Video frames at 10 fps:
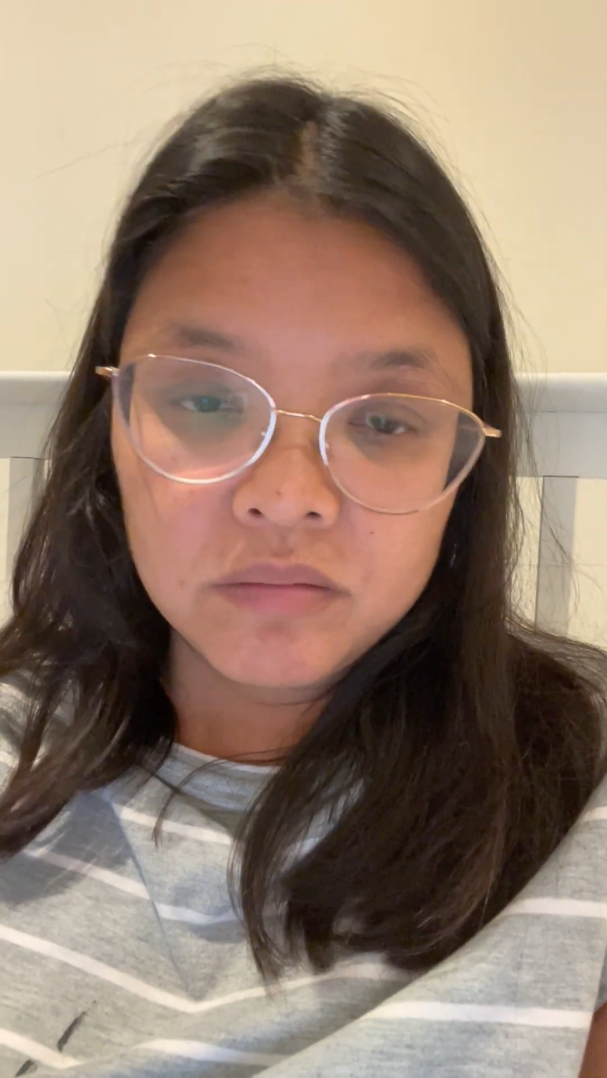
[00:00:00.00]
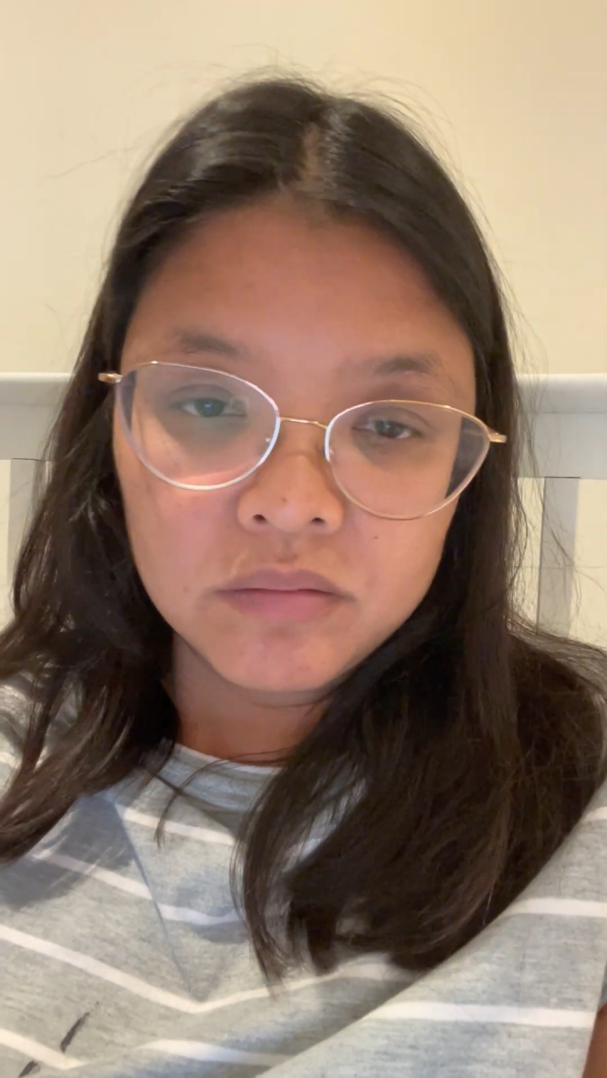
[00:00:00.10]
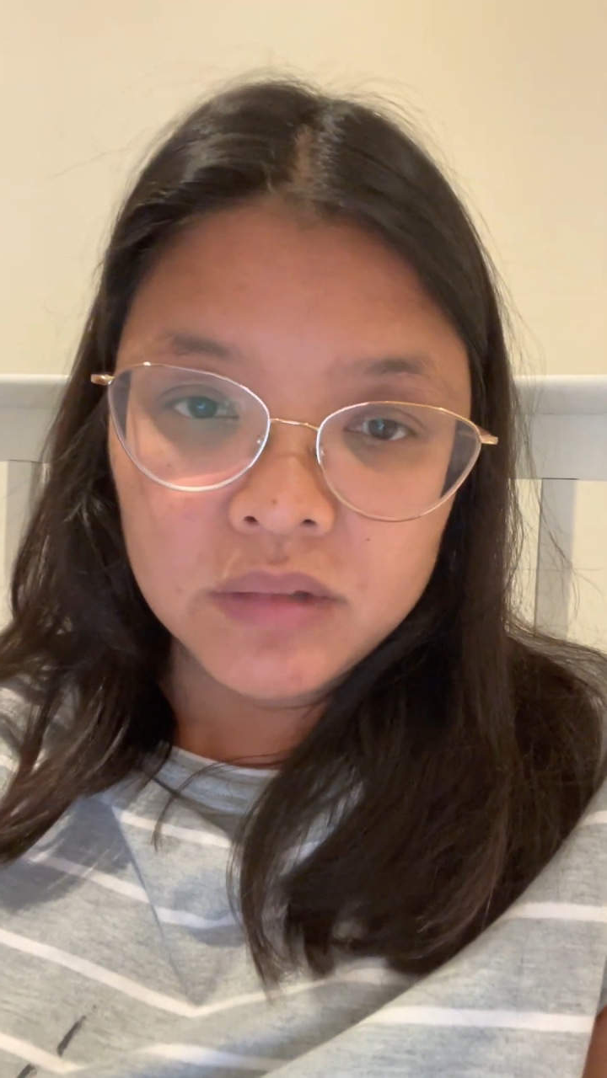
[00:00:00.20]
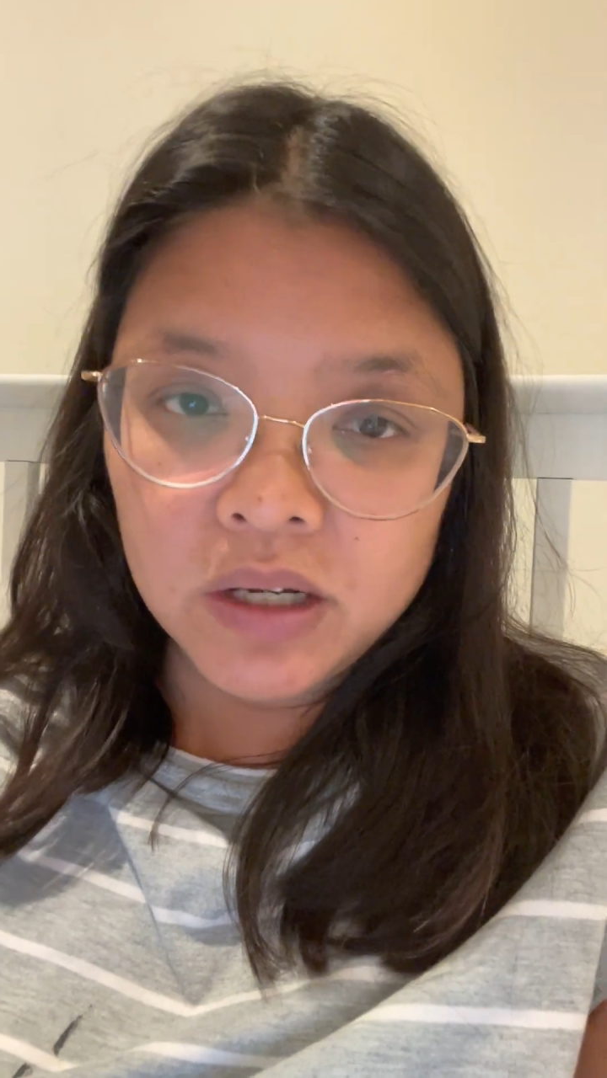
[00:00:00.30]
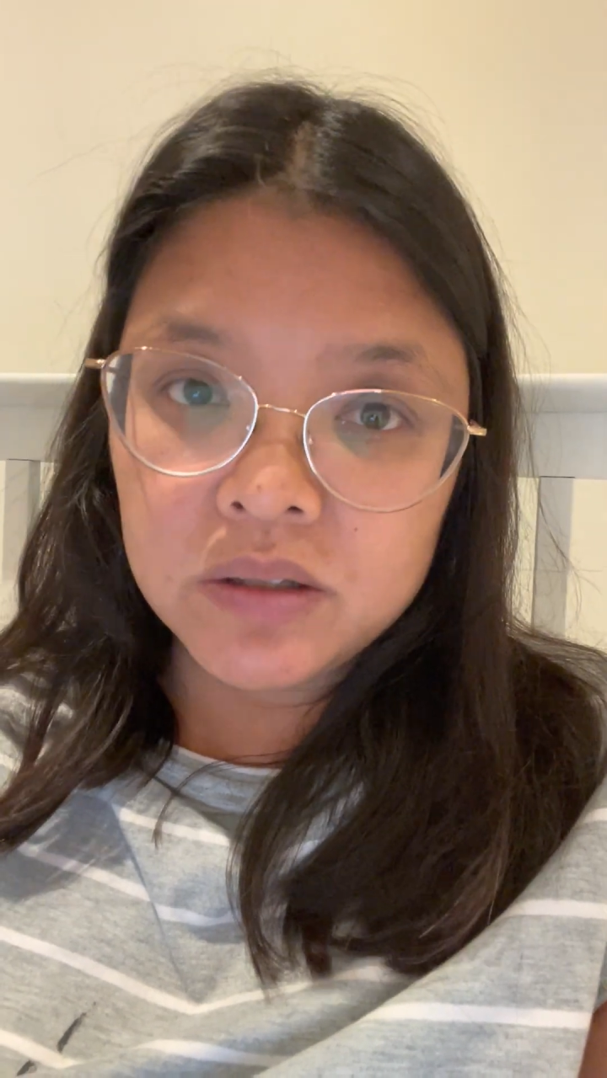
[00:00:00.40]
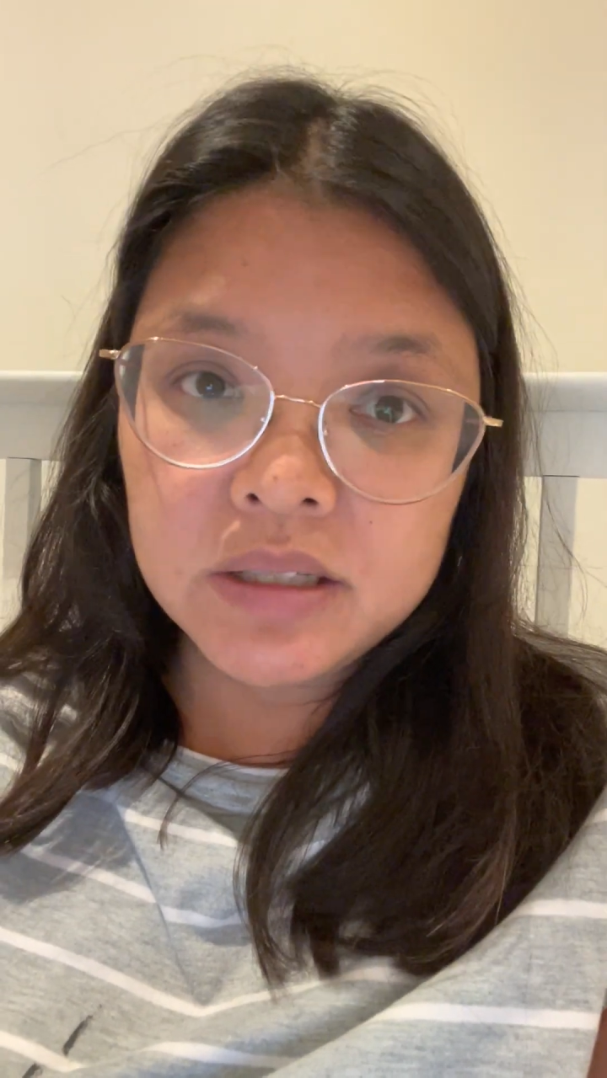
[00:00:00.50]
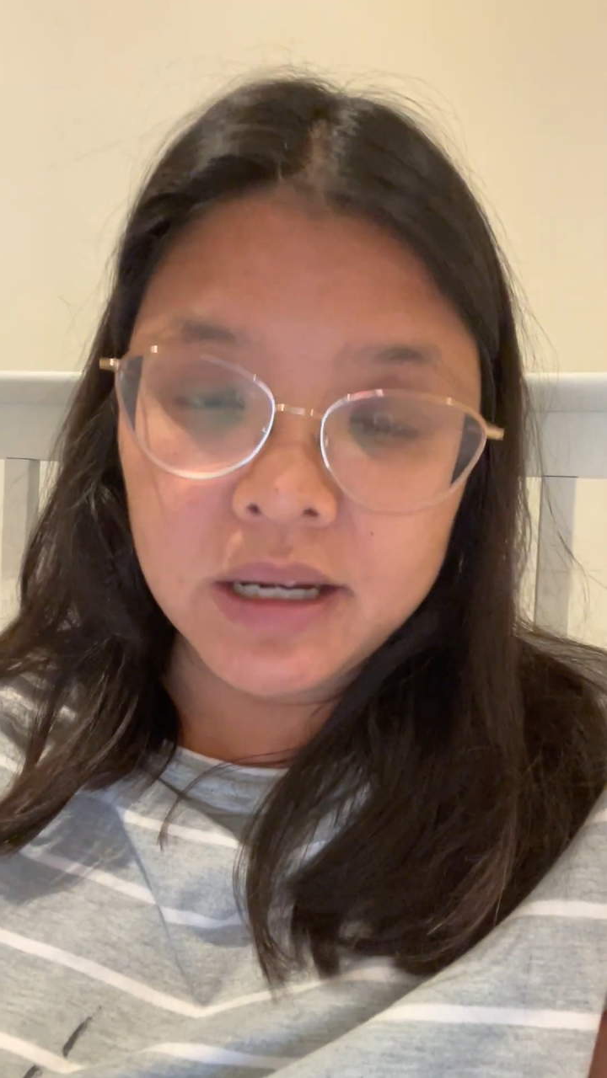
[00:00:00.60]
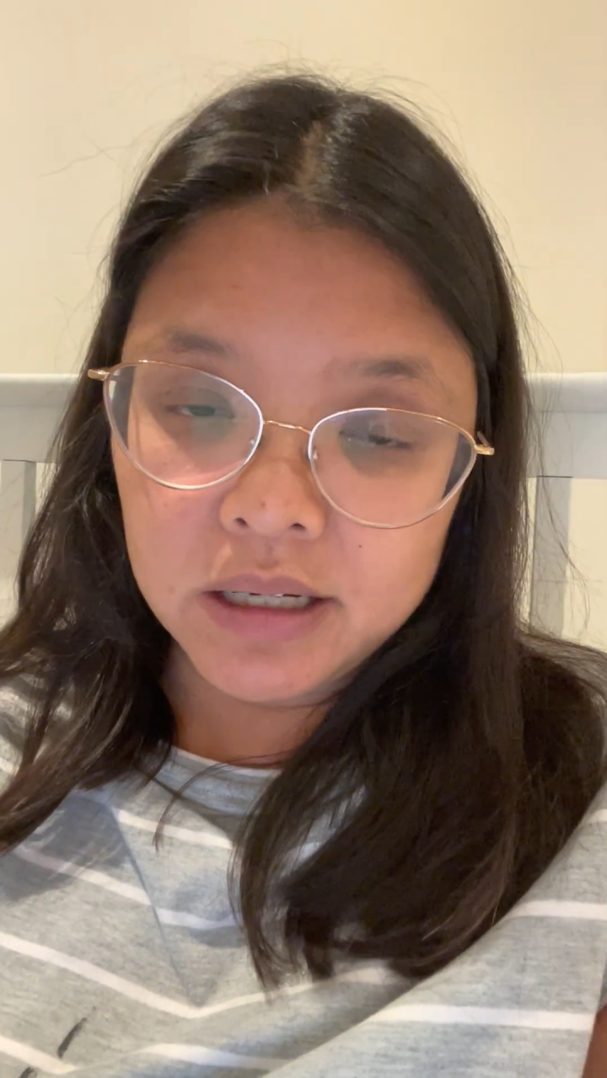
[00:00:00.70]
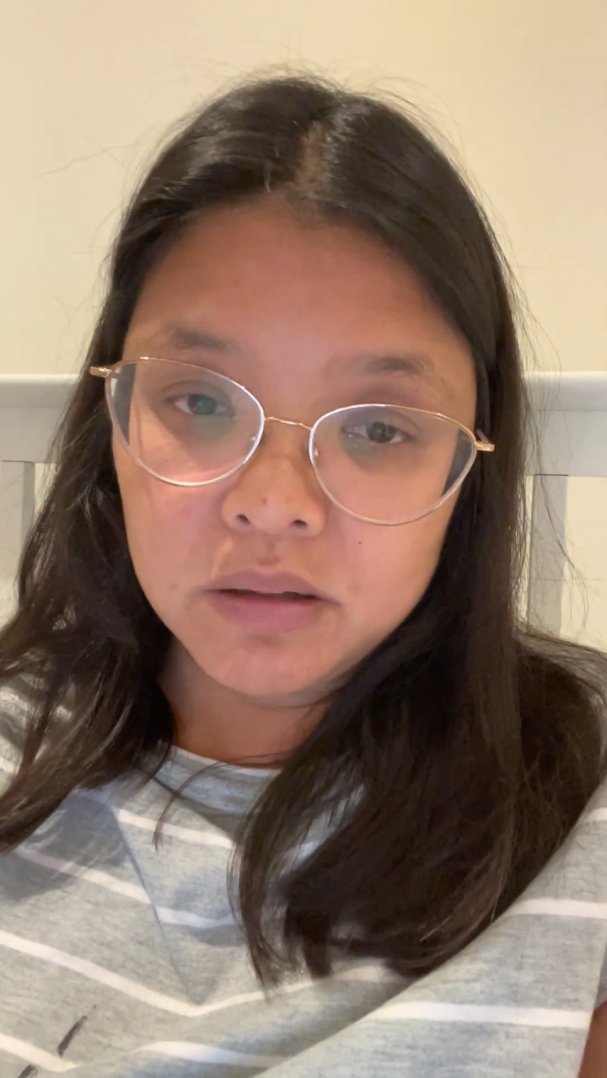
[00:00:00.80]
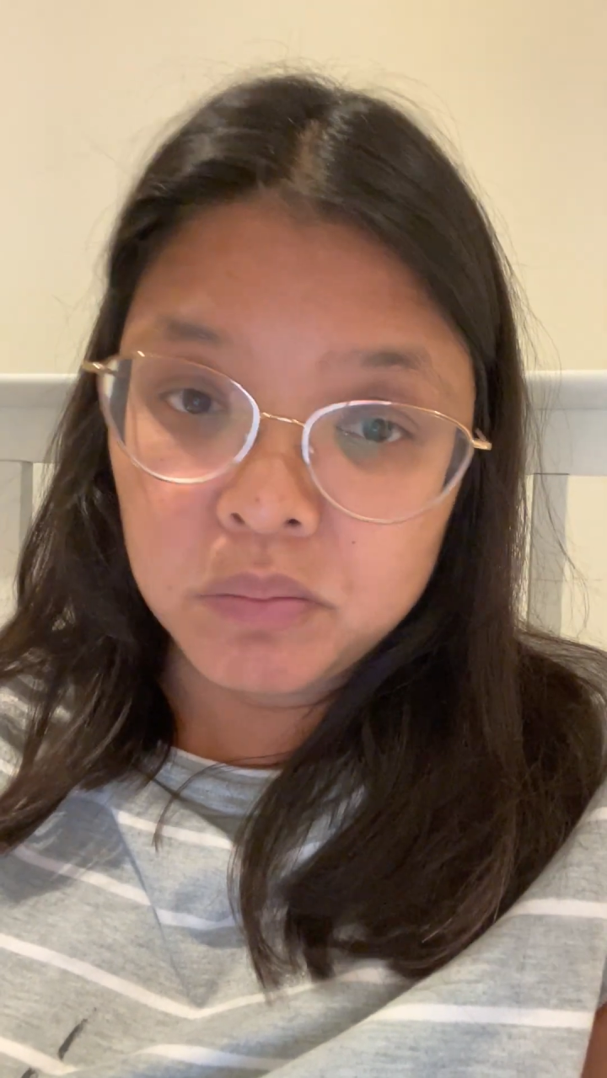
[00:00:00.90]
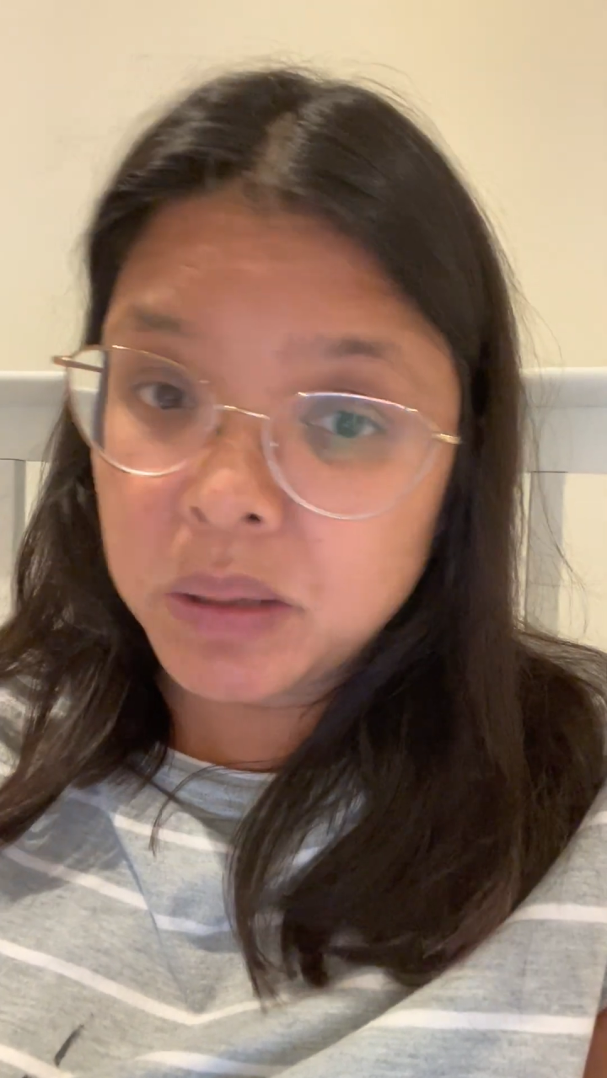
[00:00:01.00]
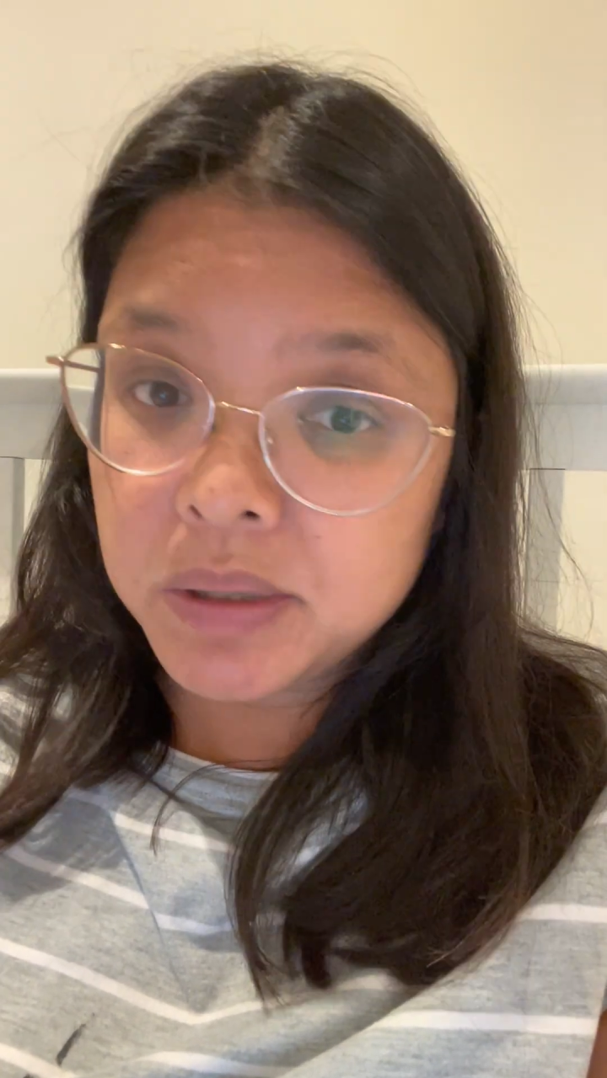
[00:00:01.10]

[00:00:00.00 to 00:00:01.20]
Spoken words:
They could suck. Maybe